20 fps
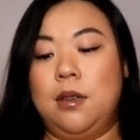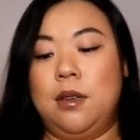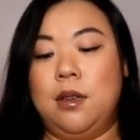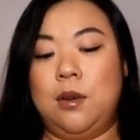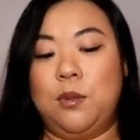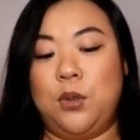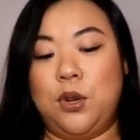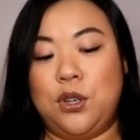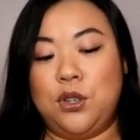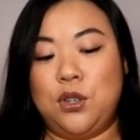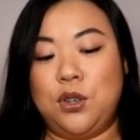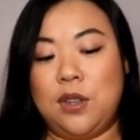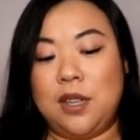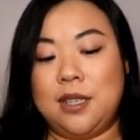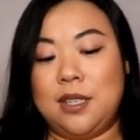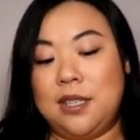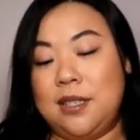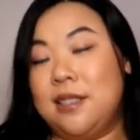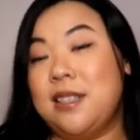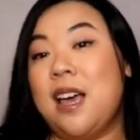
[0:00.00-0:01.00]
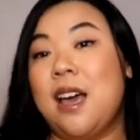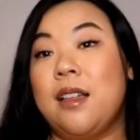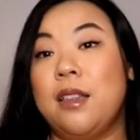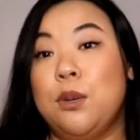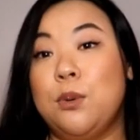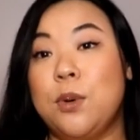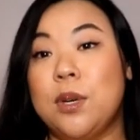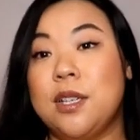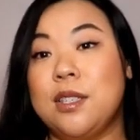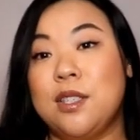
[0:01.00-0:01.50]
I'm pretty sure that's exactly
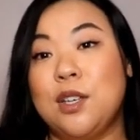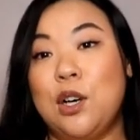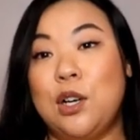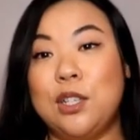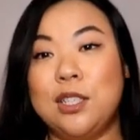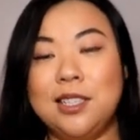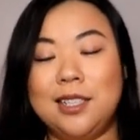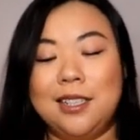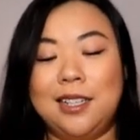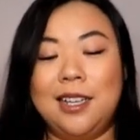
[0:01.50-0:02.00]
what it's called.